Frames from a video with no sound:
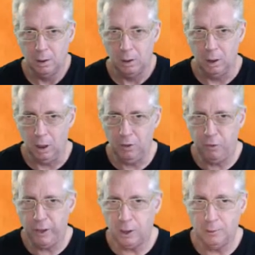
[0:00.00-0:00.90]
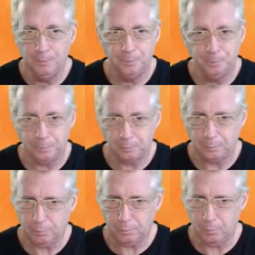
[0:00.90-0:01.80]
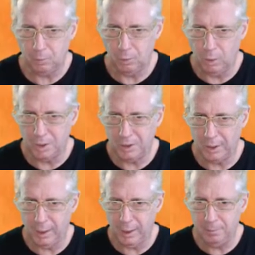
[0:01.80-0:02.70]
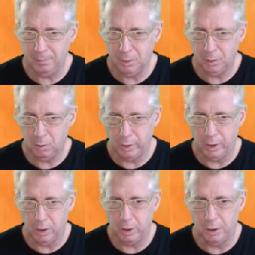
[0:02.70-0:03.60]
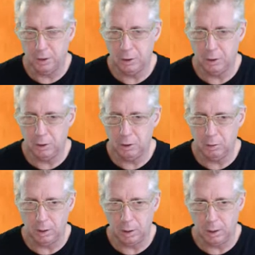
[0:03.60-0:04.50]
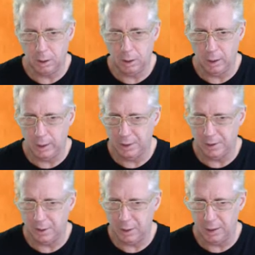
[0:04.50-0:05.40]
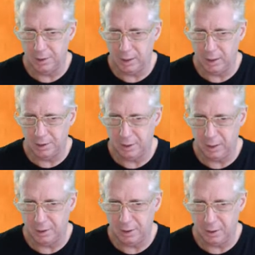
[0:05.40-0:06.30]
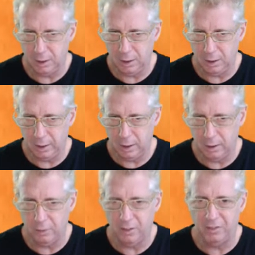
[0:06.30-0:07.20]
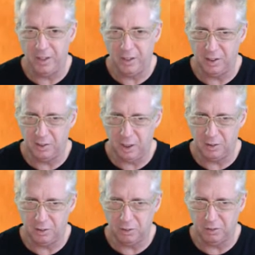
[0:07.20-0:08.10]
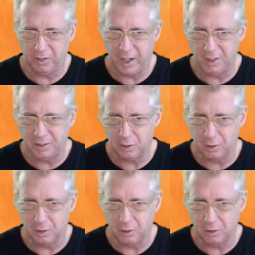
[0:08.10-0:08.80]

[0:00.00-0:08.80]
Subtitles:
Off we go. Once again, we're going to let's see. I don't know if the Phoenix is fast or